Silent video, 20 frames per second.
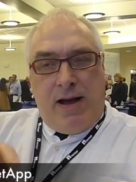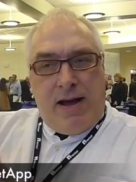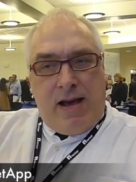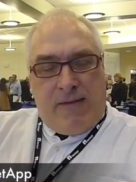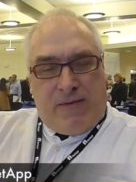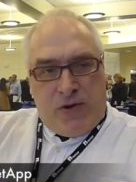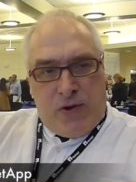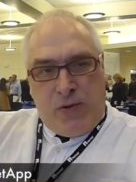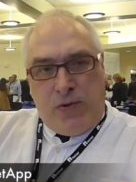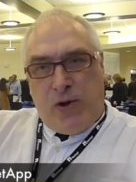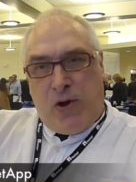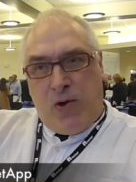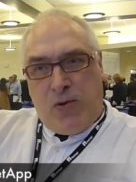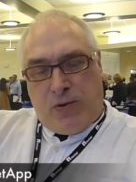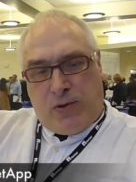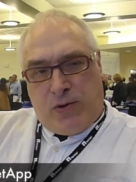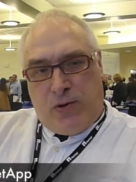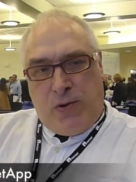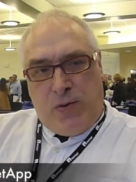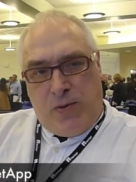If you
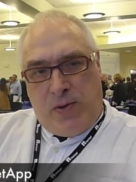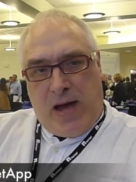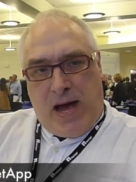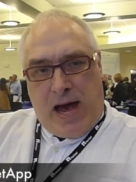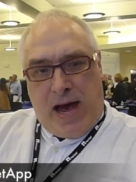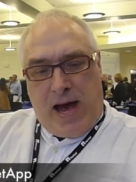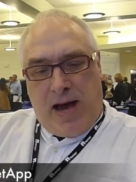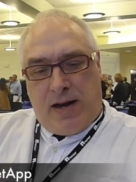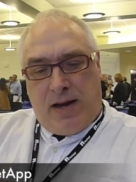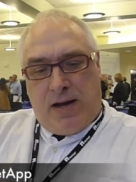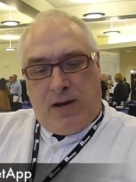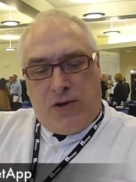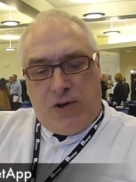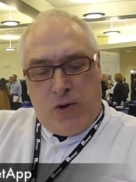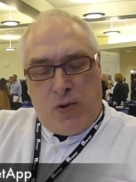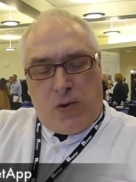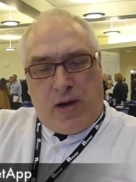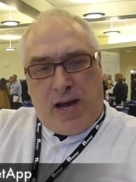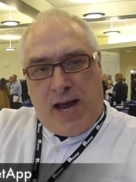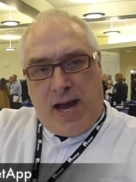don't do that,
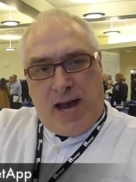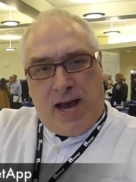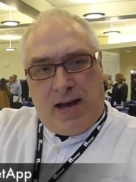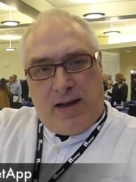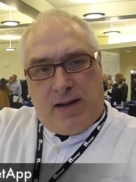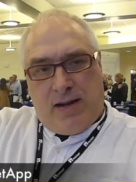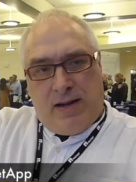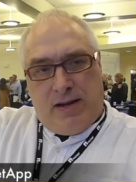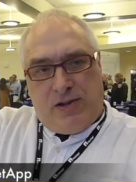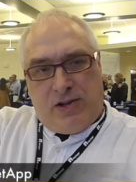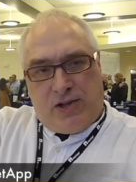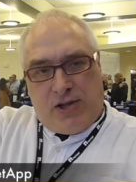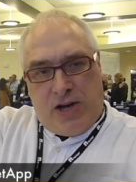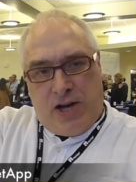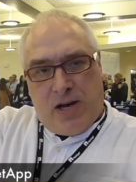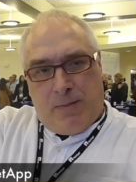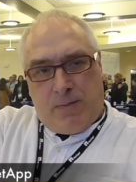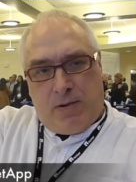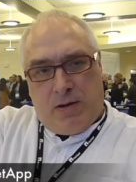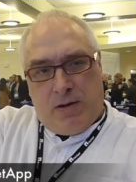you can't
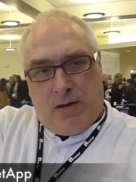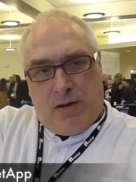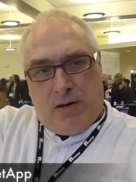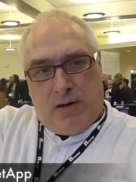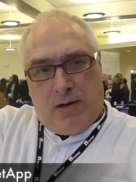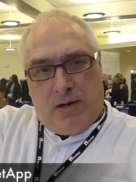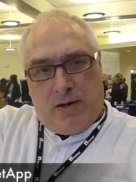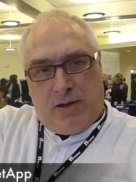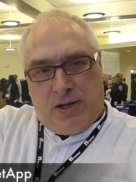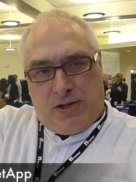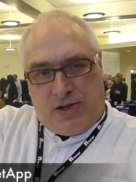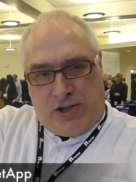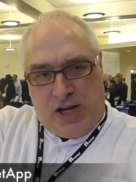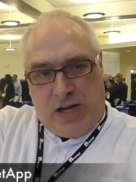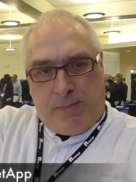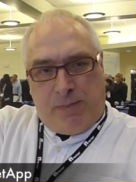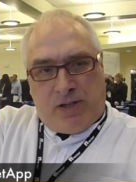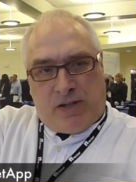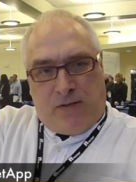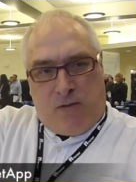ship the
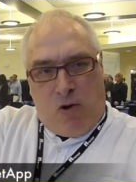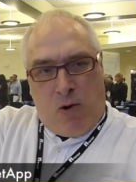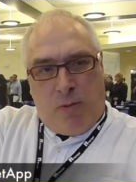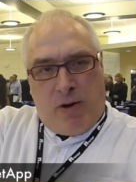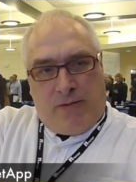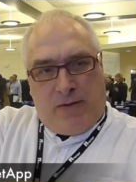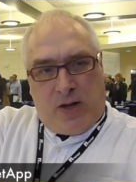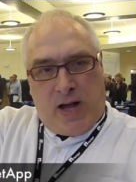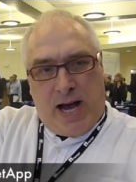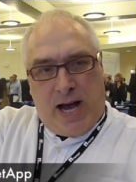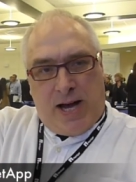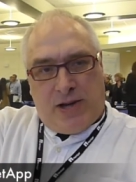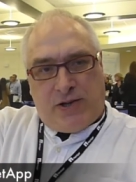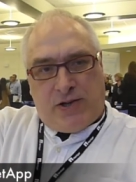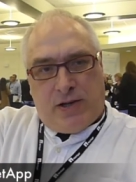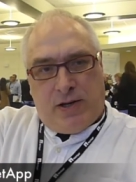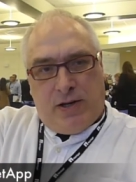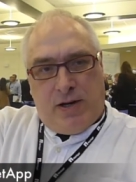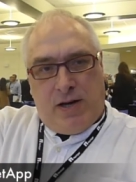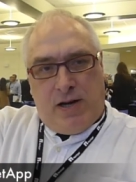cheapest form of flash
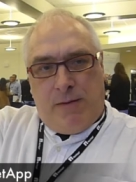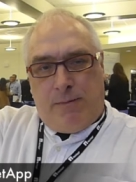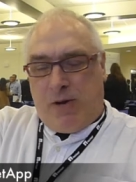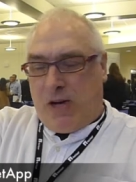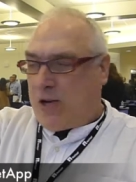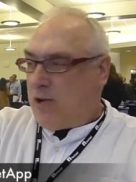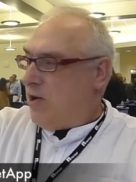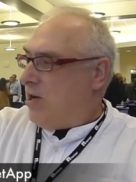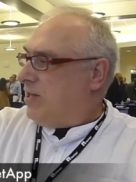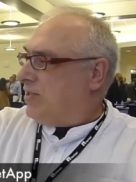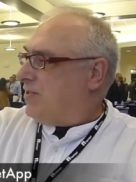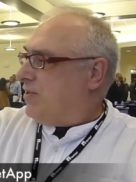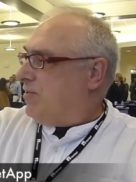because